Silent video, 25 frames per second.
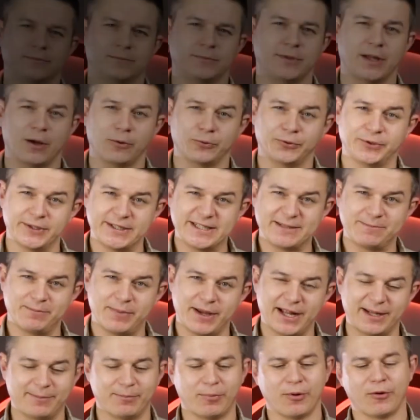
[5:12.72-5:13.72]
Now, this
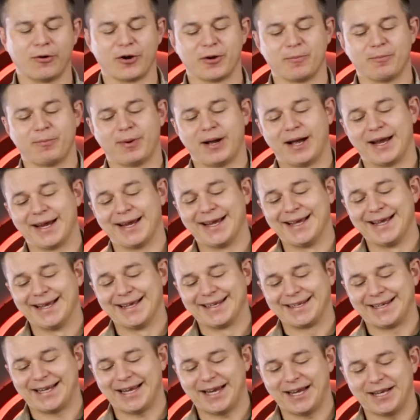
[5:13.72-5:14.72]
bad boy by
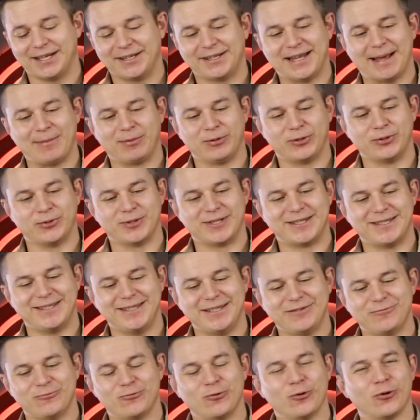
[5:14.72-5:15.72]

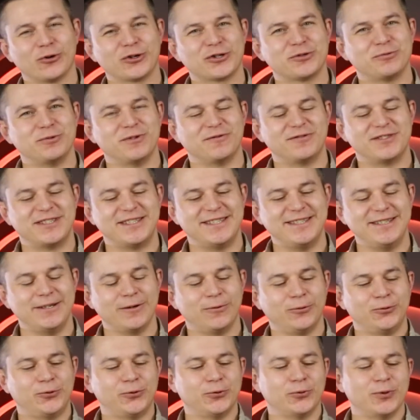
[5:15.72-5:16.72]
KWC works with
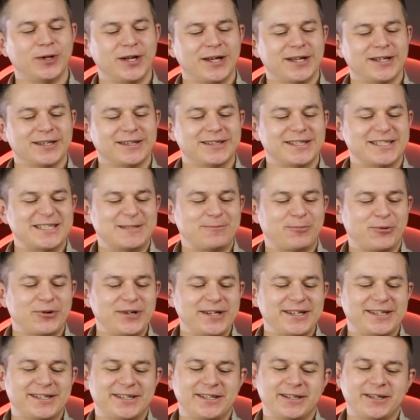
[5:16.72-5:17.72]
CO2. The
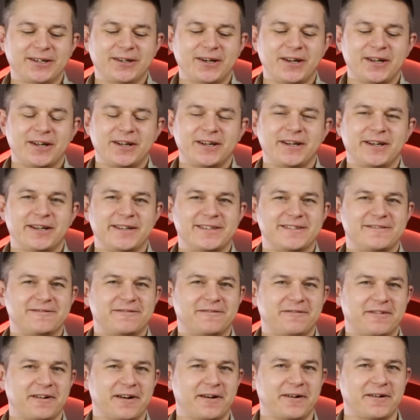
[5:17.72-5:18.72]
spring here, it's
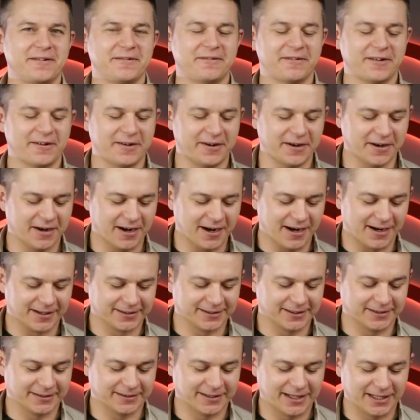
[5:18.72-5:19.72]
very, very
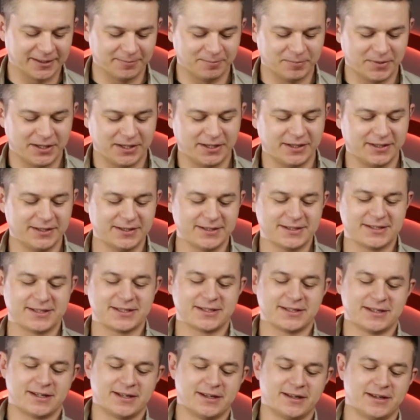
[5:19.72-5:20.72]
hard, and that means
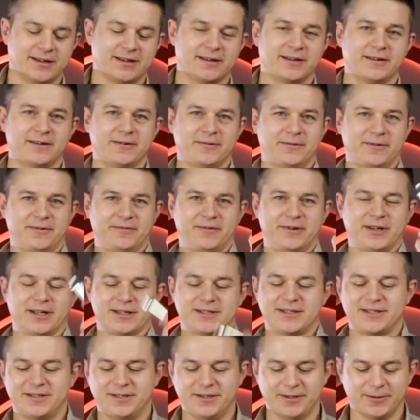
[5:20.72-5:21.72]
we've got
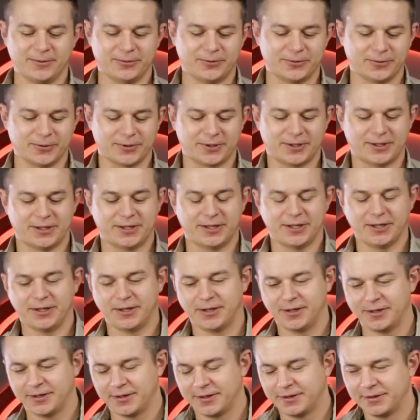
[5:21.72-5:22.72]
CO2
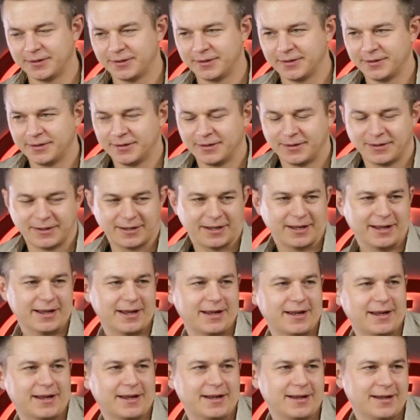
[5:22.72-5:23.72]
here,
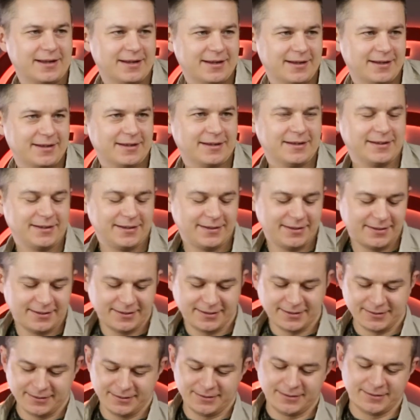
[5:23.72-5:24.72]

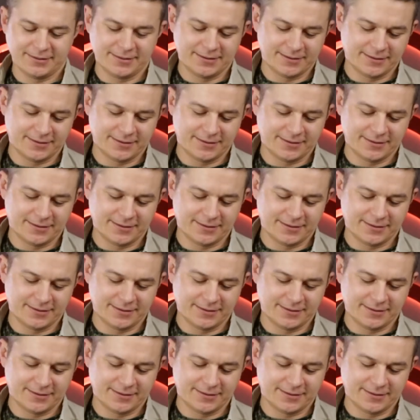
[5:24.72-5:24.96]
and